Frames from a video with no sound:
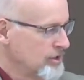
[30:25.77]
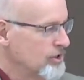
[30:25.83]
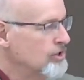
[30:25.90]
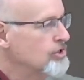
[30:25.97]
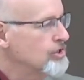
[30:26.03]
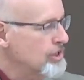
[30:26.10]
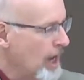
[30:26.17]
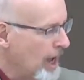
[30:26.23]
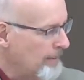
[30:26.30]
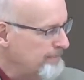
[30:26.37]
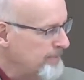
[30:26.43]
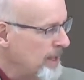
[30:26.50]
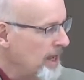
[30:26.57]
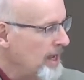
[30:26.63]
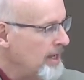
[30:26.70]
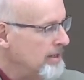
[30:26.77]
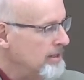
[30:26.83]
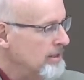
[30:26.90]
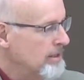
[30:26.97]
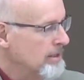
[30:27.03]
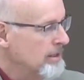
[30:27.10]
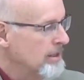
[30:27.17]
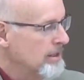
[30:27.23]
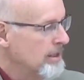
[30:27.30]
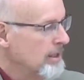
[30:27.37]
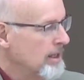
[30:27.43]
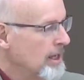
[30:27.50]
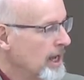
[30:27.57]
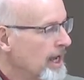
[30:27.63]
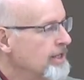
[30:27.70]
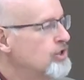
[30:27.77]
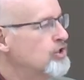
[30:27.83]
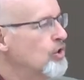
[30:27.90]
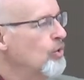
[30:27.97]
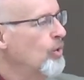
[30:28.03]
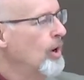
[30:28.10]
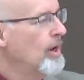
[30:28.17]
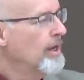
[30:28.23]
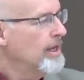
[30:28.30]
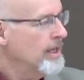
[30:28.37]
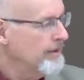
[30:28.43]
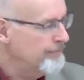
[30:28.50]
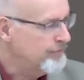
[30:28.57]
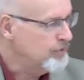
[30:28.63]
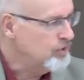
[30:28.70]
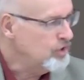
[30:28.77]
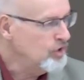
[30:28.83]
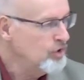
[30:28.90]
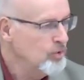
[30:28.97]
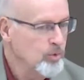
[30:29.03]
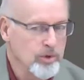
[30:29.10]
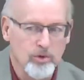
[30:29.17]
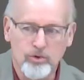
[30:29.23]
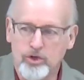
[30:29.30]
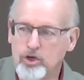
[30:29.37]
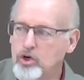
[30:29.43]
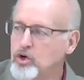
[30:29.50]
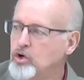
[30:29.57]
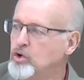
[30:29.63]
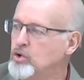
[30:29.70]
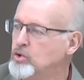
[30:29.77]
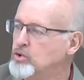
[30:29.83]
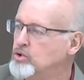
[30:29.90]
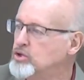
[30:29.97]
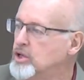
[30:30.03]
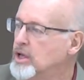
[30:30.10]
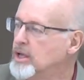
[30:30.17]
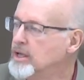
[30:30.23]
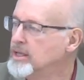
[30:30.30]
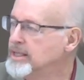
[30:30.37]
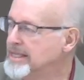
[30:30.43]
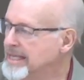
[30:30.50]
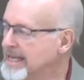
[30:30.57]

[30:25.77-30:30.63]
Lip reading: stop that. And so if you will use the